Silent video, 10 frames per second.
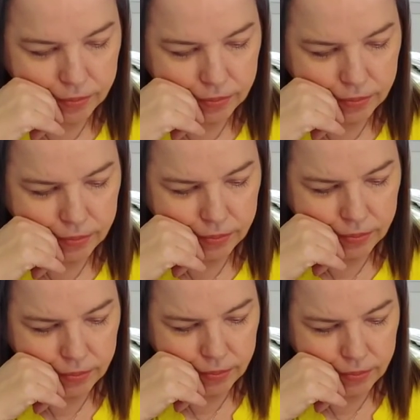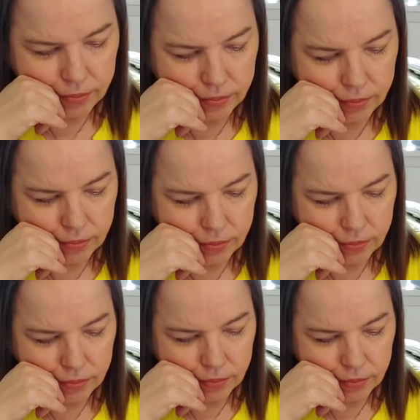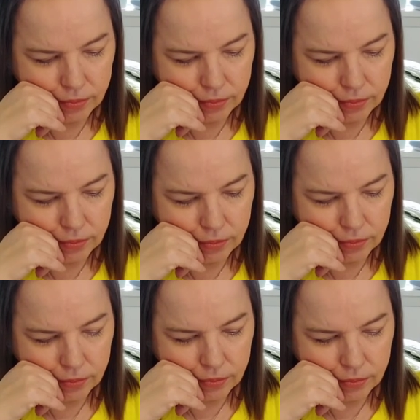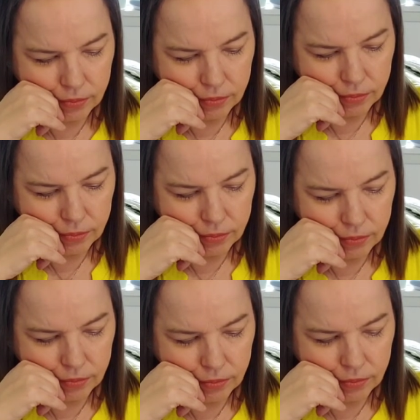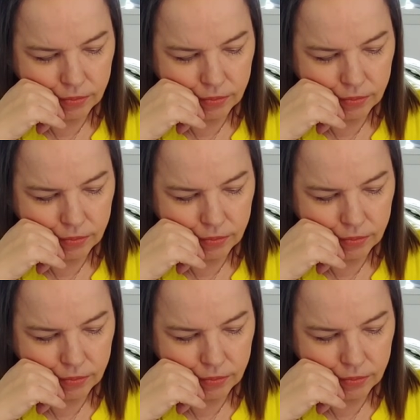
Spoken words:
[no speech]